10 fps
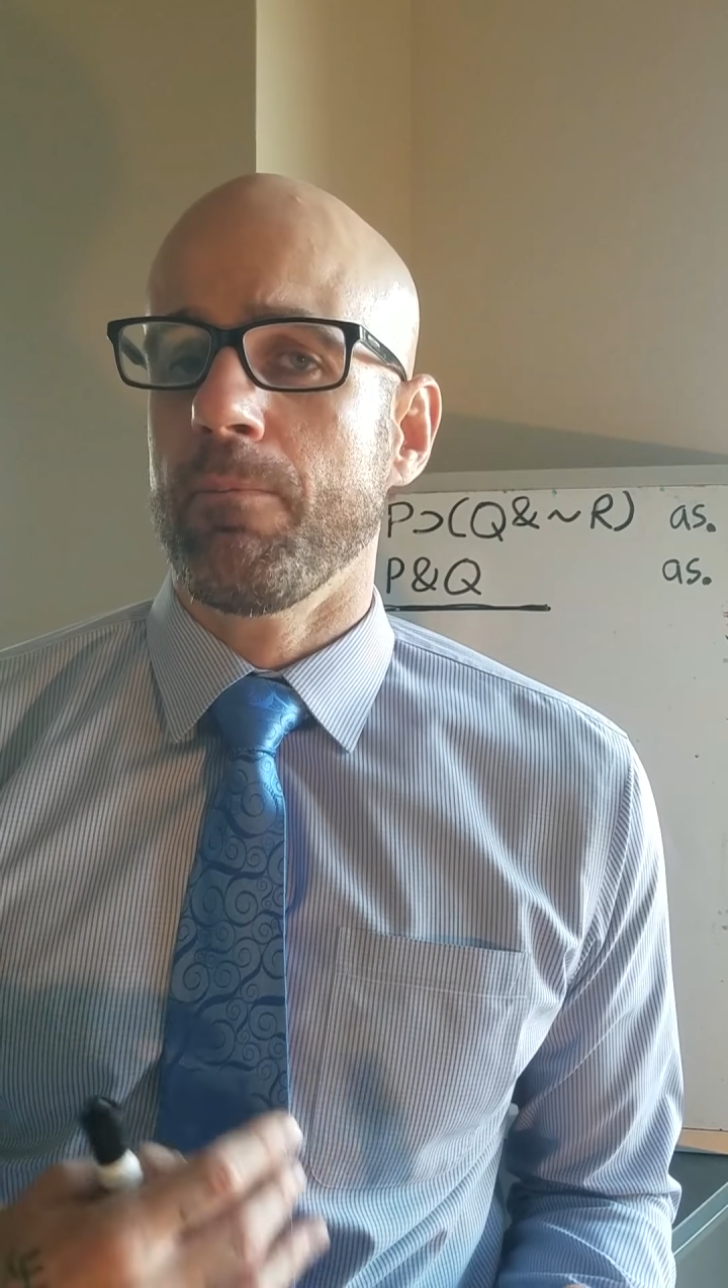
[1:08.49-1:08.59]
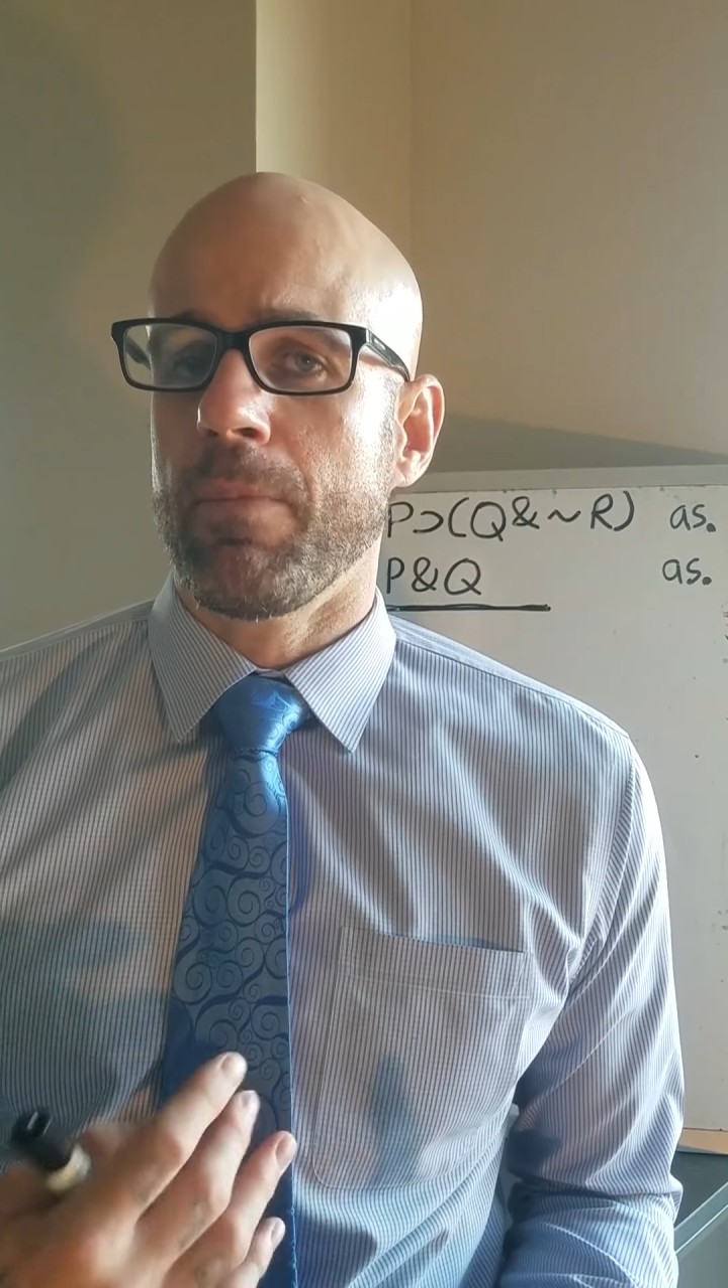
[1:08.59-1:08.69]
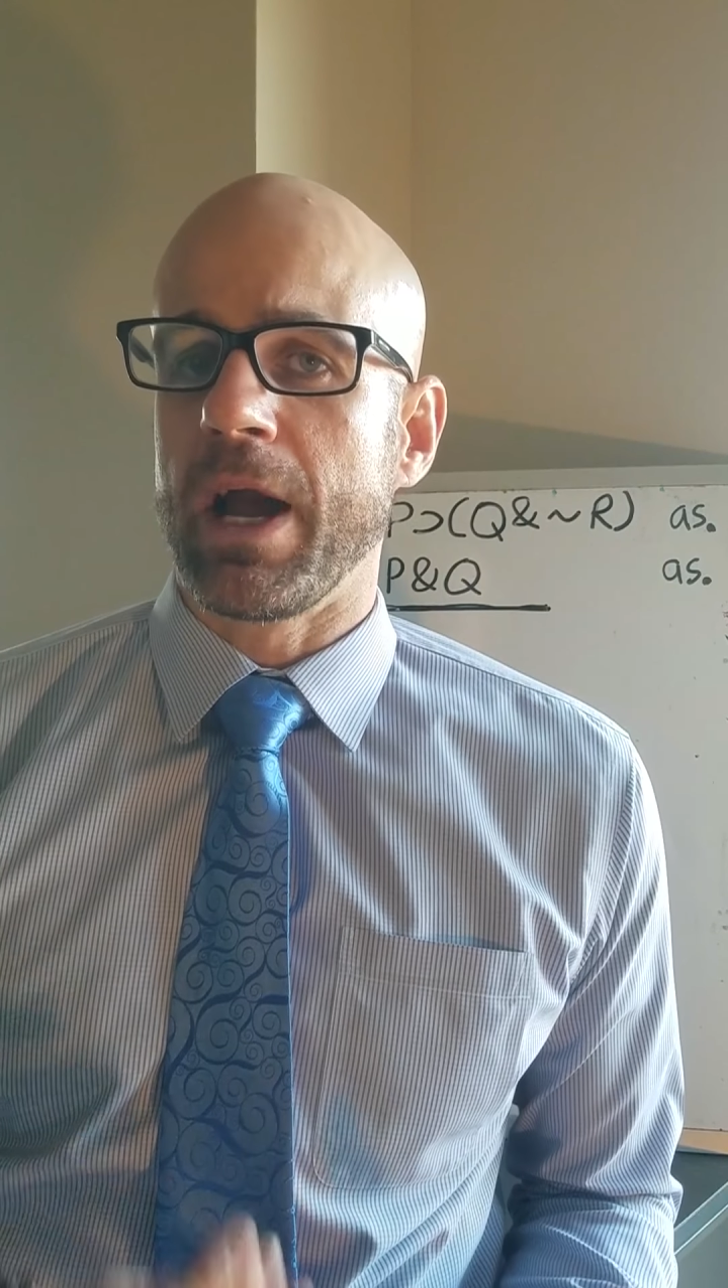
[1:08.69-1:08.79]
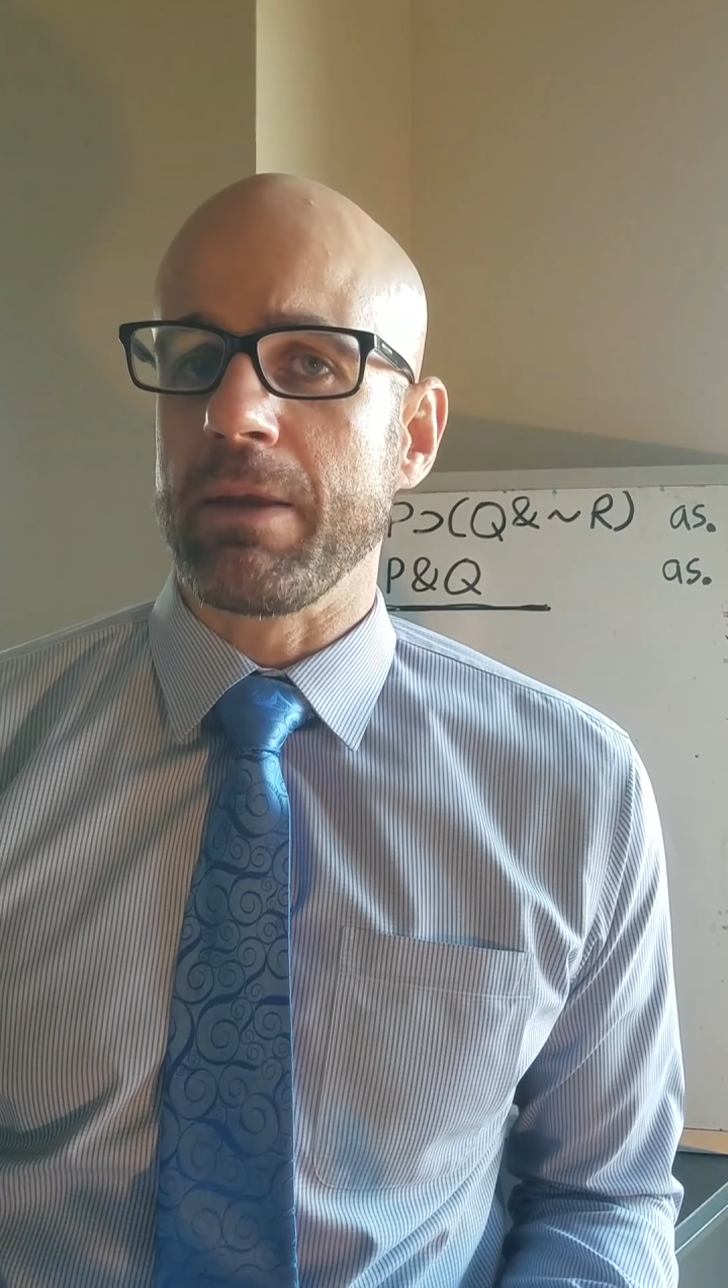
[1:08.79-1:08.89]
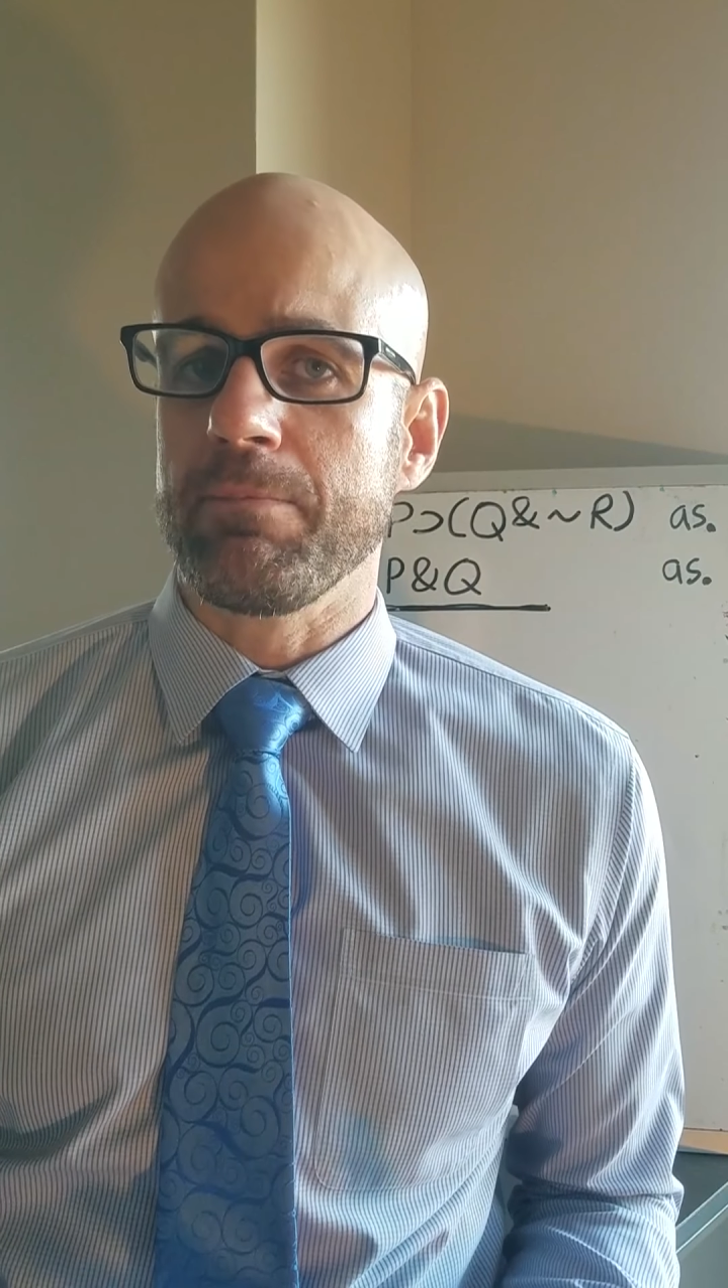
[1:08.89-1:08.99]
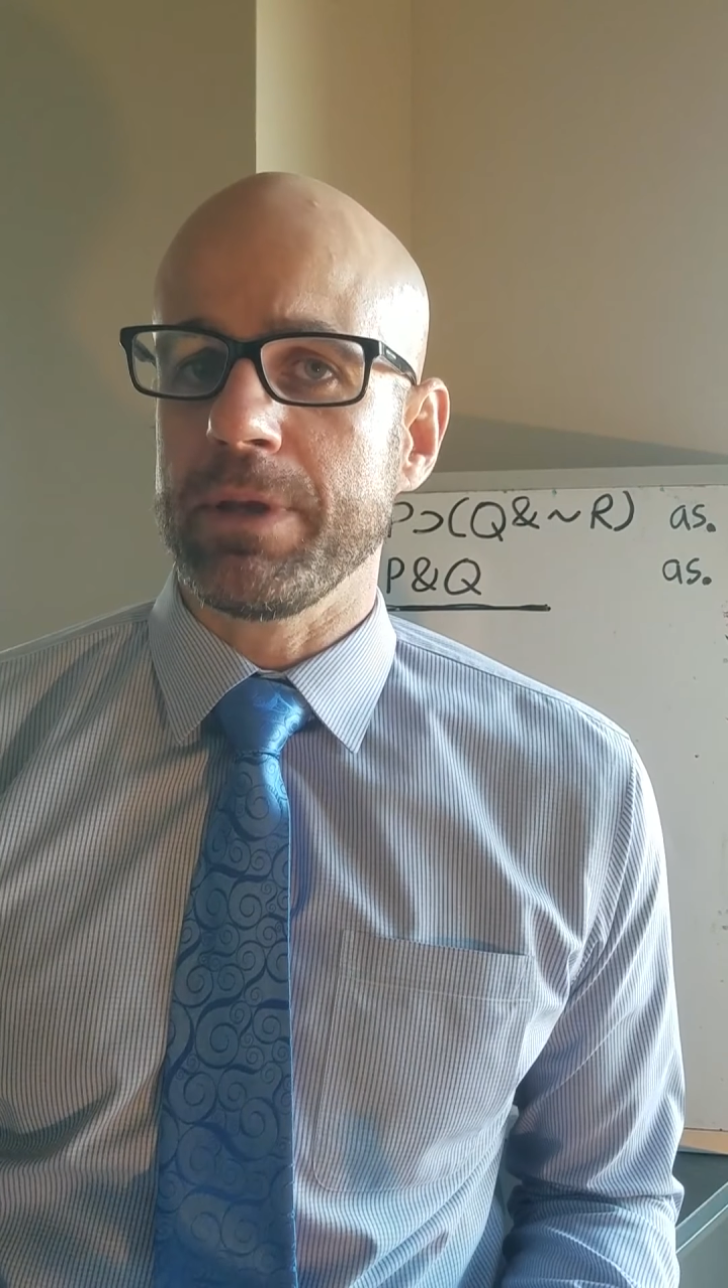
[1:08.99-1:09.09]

might